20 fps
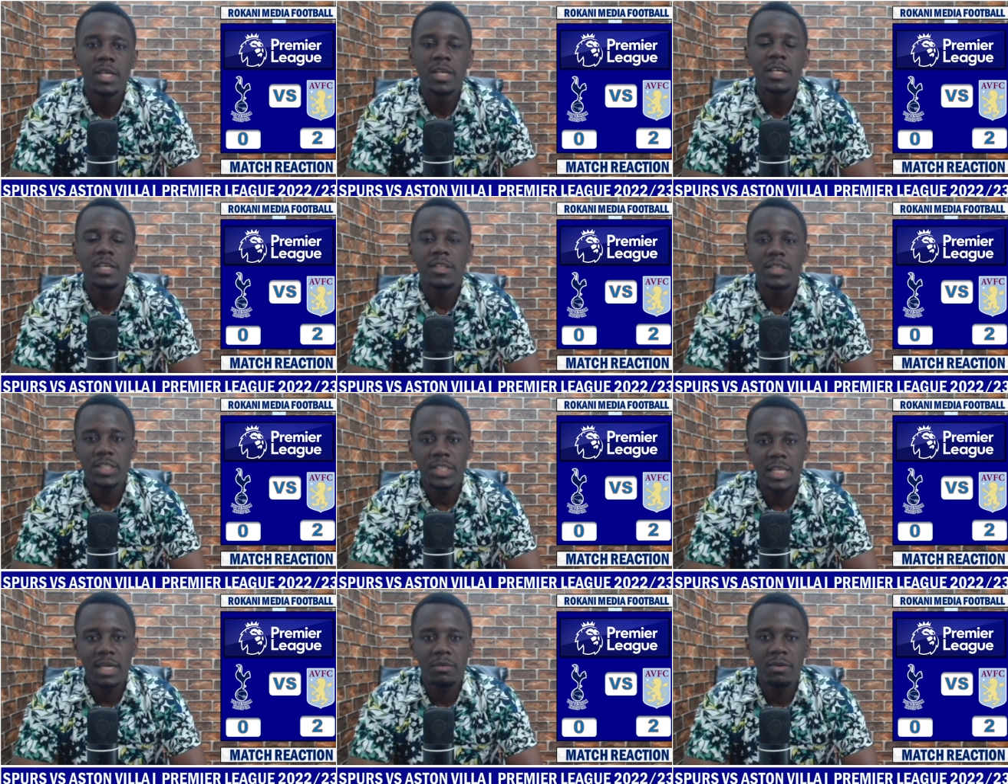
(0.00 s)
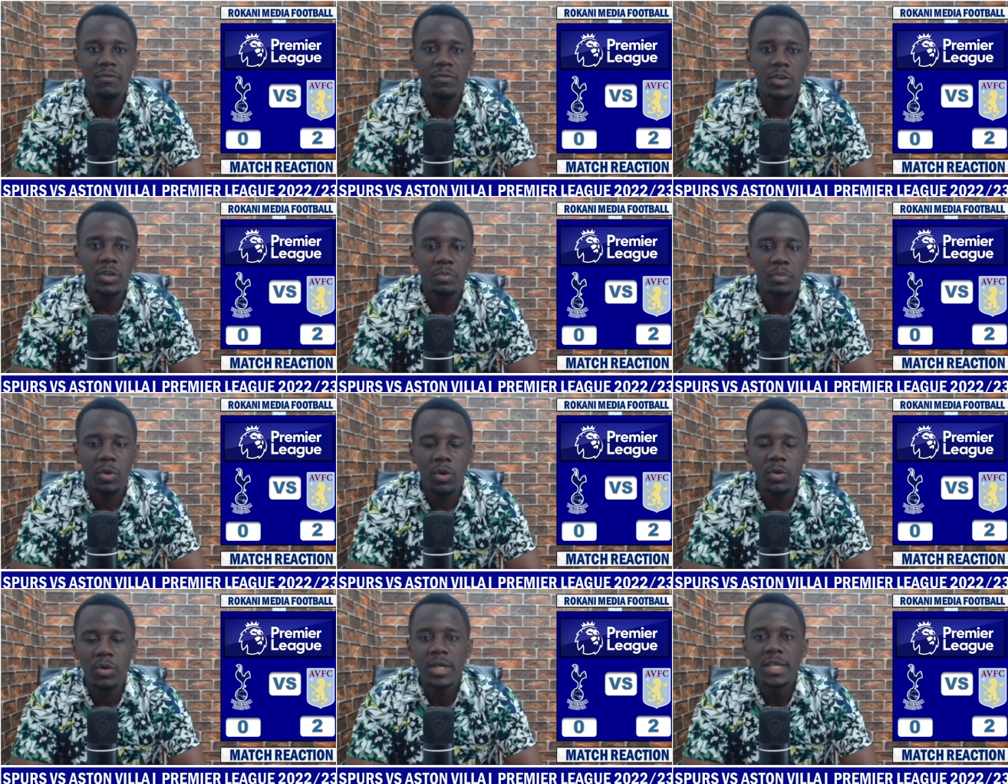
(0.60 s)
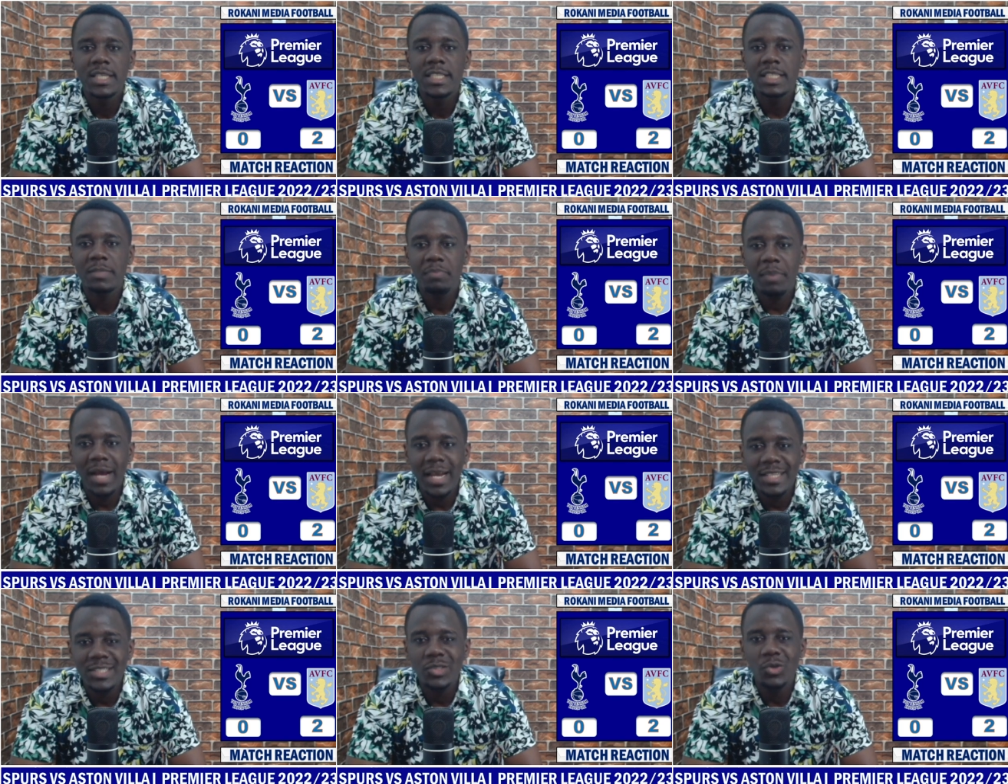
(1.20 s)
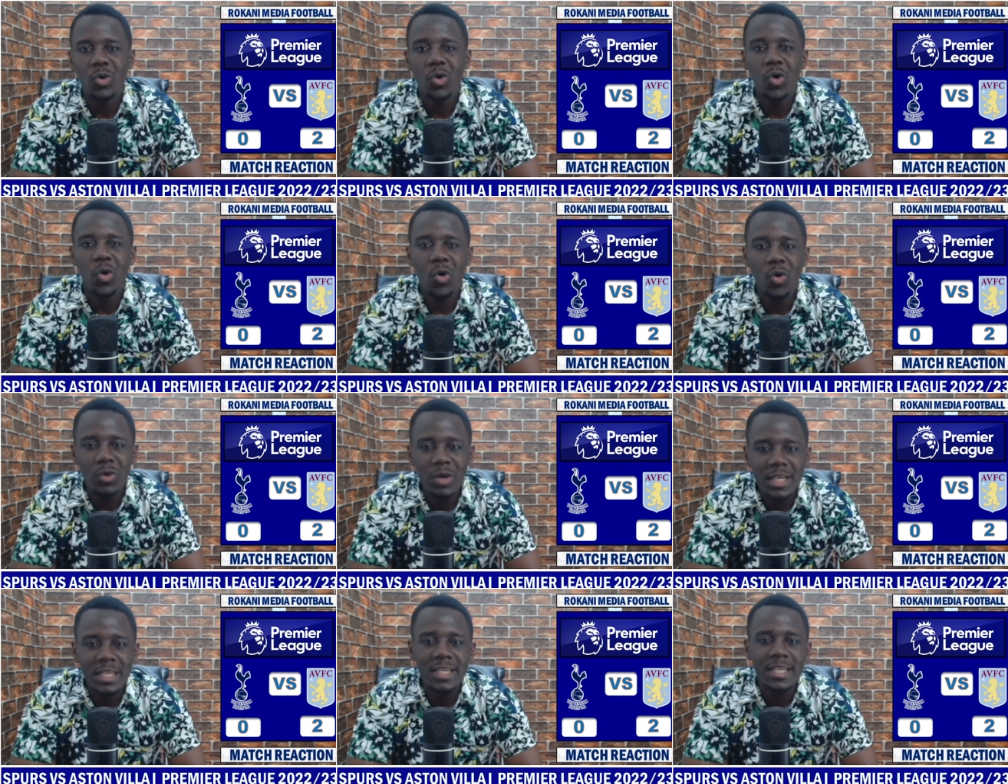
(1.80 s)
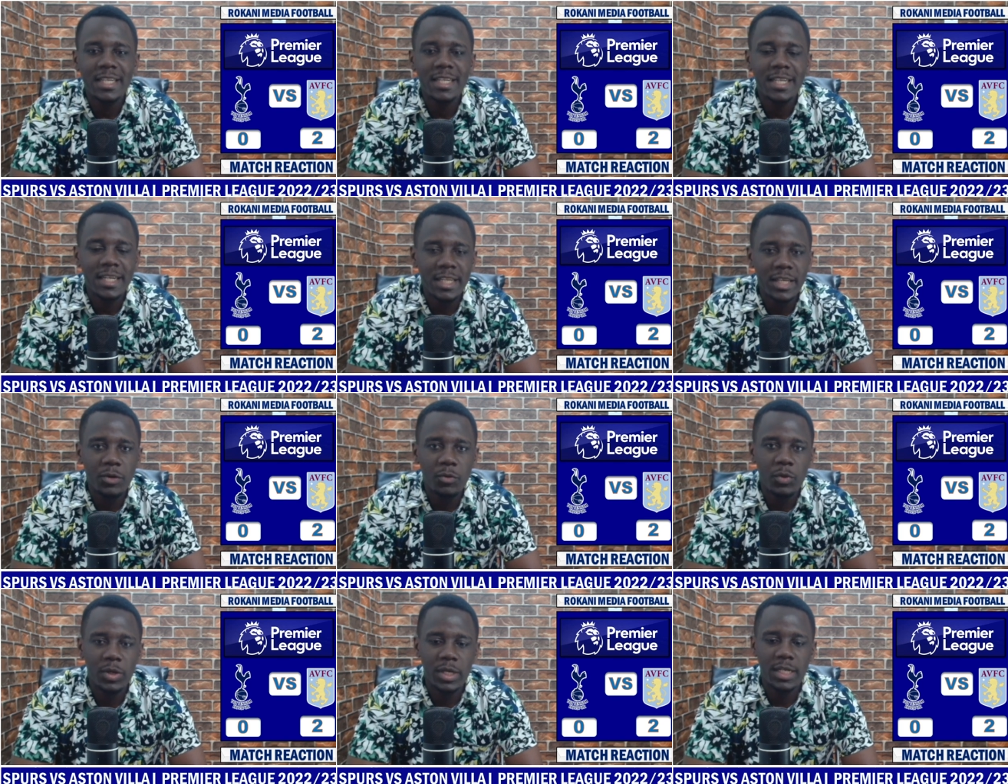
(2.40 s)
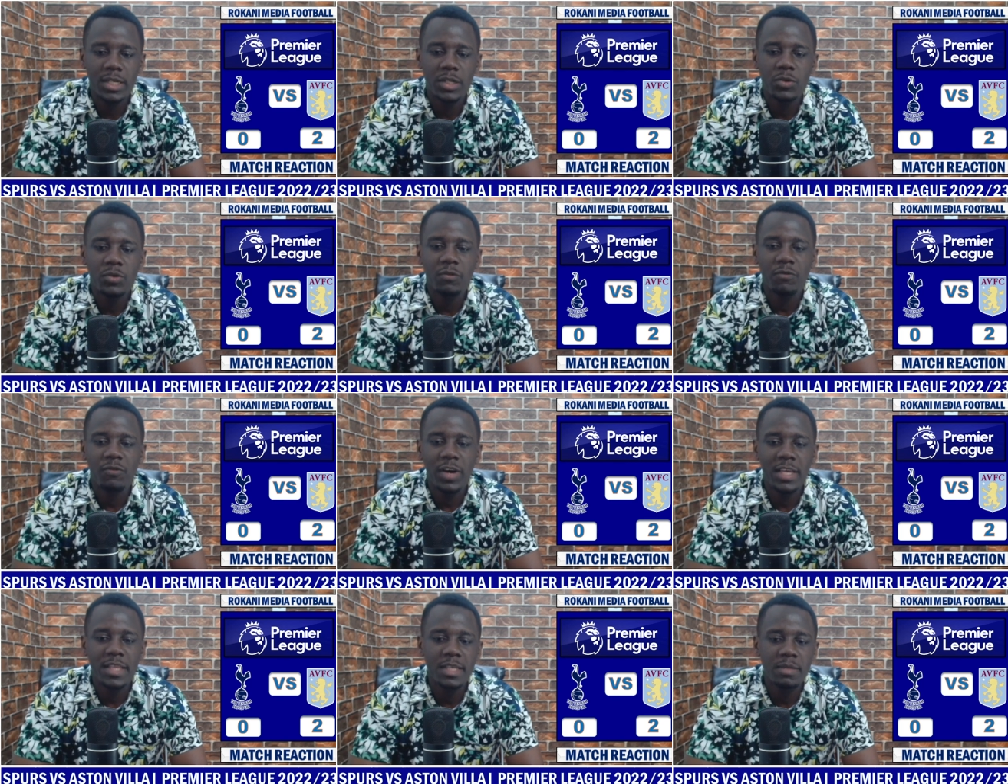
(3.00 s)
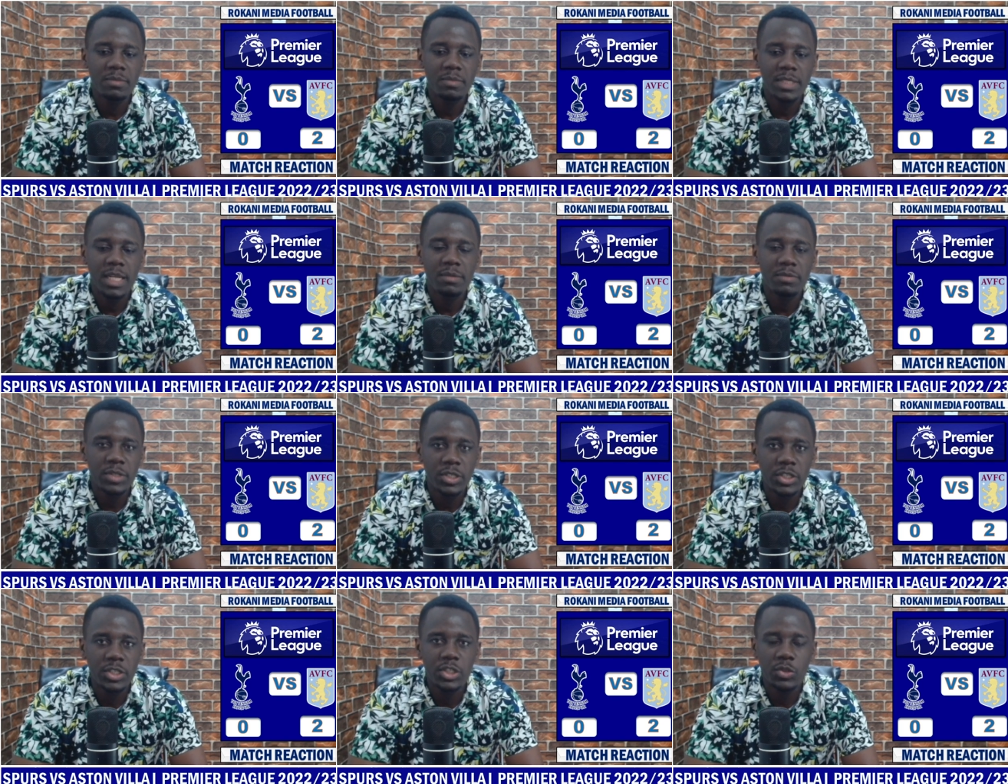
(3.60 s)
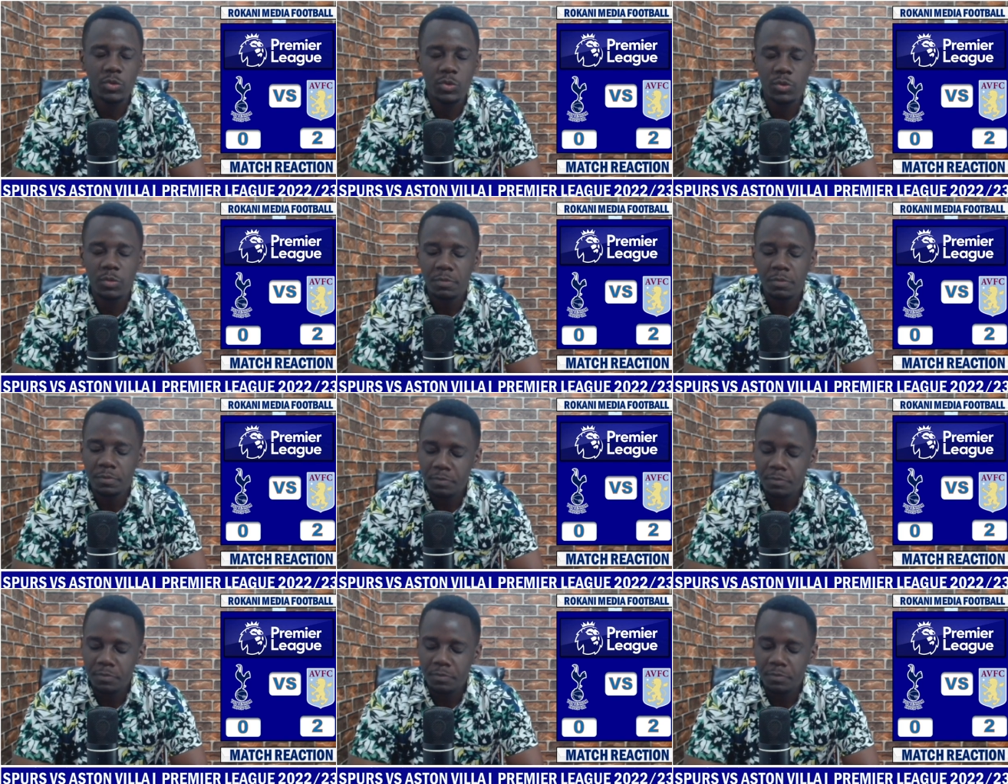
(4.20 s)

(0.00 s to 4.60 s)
In this game of football, Spurs only needed a win to find themselves into